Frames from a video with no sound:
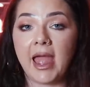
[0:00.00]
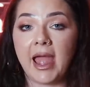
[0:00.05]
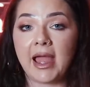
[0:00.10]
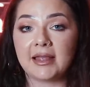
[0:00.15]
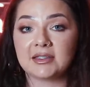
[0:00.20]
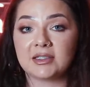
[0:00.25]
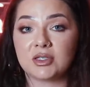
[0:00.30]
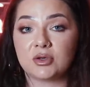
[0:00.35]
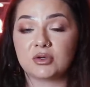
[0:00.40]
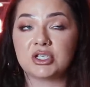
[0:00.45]

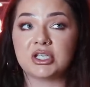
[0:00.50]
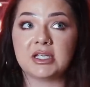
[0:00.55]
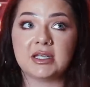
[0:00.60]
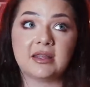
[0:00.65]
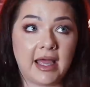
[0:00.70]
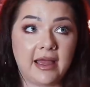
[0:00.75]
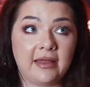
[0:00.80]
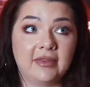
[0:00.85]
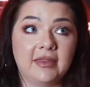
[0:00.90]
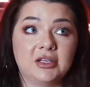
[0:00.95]
And so she
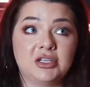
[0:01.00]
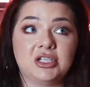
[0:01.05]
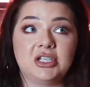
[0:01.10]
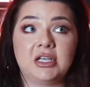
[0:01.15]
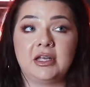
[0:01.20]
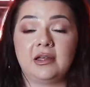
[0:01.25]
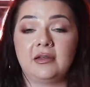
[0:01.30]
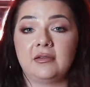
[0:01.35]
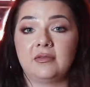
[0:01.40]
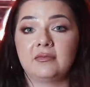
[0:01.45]
said that
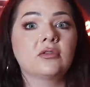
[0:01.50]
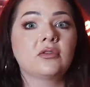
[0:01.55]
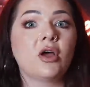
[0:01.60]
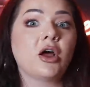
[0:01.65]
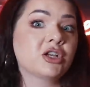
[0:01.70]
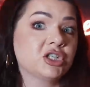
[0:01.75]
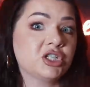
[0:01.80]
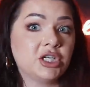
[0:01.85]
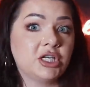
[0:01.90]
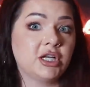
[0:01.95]
she
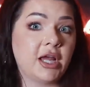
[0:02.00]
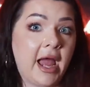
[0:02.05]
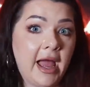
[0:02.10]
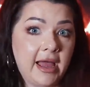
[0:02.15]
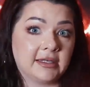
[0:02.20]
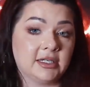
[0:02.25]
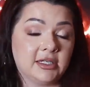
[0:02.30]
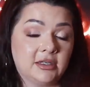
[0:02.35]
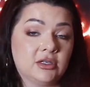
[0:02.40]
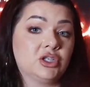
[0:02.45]
thought she
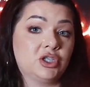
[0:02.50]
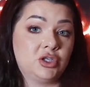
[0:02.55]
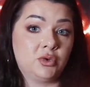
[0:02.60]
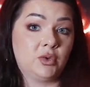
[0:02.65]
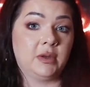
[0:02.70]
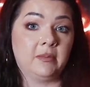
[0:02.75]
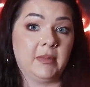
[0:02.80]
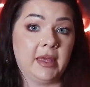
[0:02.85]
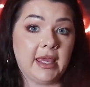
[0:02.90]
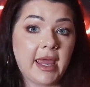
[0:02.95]
had to shoot
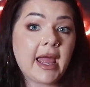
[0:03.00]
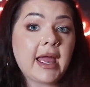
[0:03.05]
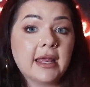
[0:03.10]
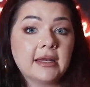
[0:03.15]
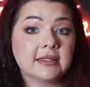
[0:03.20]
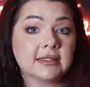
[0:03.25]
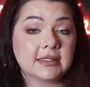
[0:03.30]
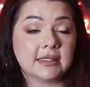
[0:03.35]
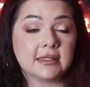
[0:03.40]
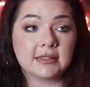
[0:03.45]
him
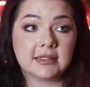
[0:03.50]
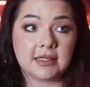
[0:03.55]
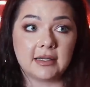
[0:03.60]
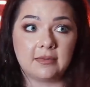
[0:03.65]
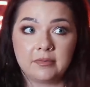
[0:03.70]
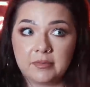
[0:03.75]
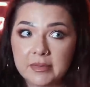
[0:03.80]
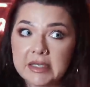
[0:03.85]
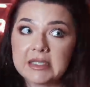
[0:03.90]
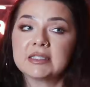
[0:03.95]
again since
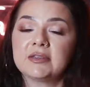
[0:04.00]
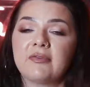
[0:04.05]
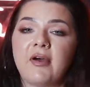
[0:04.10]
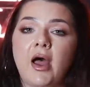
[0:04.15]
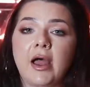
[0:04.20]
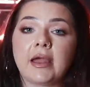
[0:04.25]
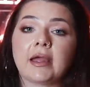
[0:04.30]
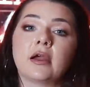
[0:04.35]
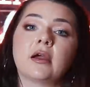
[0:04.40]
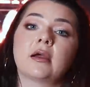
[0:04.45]
it
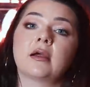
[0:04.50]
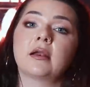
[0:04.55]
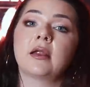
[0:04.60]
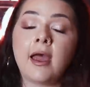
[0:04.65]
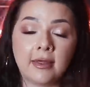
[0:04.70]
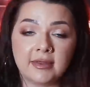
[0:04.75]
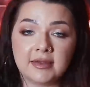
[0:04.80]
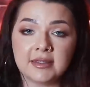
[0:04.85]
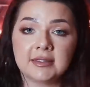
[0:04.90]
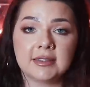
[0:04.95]
misfired,
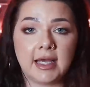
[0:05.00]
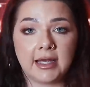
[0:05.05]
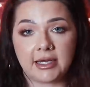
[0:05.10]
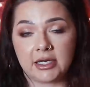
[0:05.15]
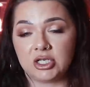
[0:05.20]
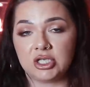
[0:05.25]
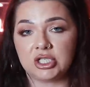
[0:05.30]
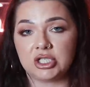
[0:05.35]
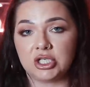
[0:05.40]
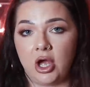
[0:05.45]
and the
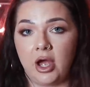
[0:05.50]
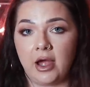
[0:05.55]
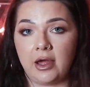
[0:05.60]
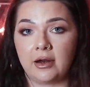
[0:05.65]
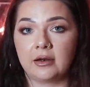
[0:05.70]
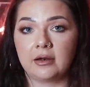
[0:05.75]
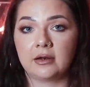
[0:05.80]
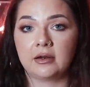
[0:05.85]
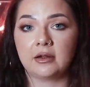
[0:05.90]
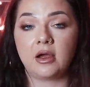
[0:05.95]
second
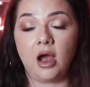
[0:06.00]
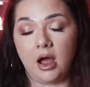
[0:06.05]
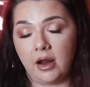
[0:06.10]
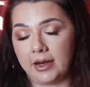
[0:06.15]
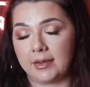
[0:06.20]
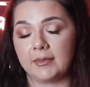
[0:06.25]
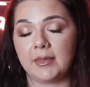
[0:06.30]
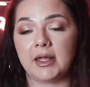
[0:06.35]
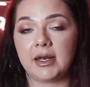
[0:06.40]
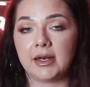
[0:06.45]
shot got
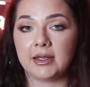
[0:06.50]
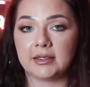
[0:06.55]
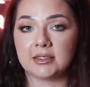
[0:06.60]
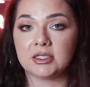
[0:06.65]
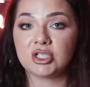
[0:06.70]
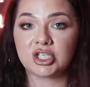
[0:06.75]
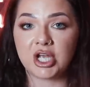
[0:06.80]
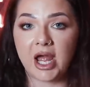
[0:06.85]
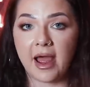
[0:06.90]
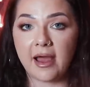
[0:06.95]
him in
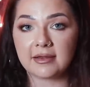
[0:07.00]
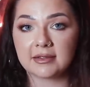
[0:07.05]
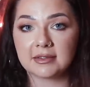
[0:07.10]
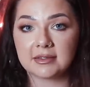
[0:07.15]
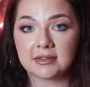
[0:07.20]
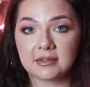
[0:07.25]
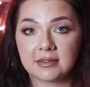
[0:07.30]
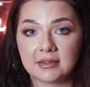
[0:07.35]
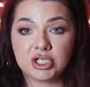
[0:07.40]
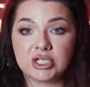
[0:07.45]
his
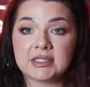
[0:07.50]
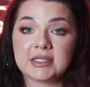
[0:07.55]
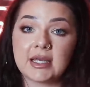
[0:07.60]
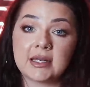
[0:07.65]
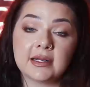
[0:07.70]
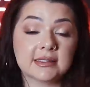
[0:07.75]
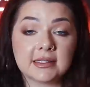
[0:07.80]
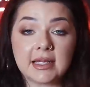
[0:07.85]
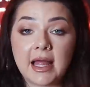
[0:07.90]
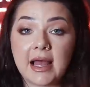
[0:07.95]
chest. She said
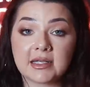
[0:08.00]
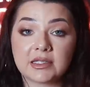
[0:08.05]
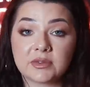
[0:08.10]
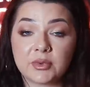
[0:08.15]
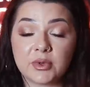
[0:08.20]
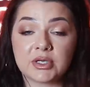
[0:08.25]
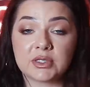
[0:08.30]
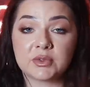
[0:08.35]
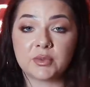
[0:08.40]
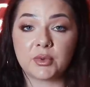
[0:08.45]
his last
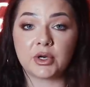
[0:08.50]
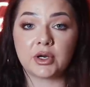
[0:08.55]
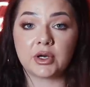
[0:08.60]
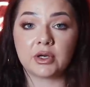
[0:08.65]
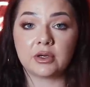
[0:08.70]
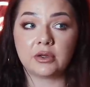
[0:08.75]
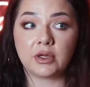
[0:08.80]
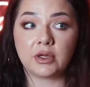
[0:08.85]
words were,